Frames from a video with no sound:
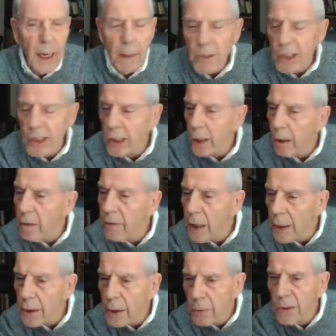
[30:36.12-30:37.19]
I'm
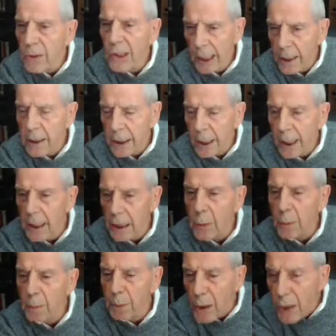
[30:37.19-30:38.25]
serving you,
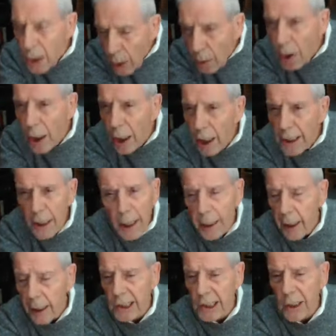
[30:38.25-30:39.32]
Gentiles, peculiarly,
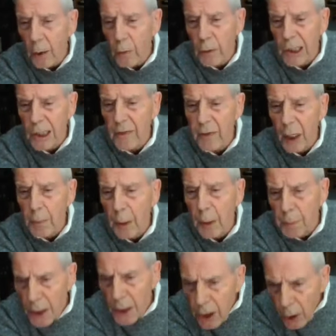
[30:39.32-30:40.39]
not exclusively,
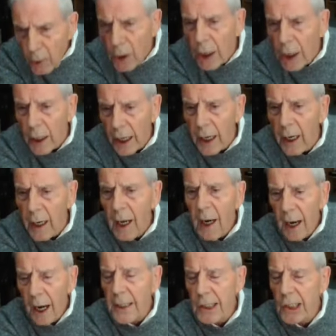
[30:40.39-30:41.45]
but peculiarly.
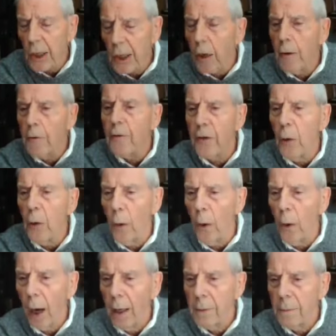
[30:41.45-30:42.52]
I serve
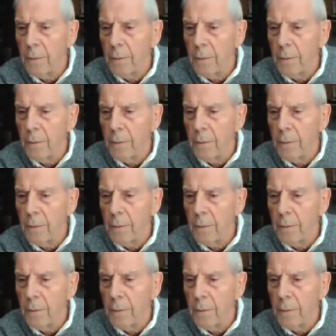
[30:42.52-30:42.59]
you.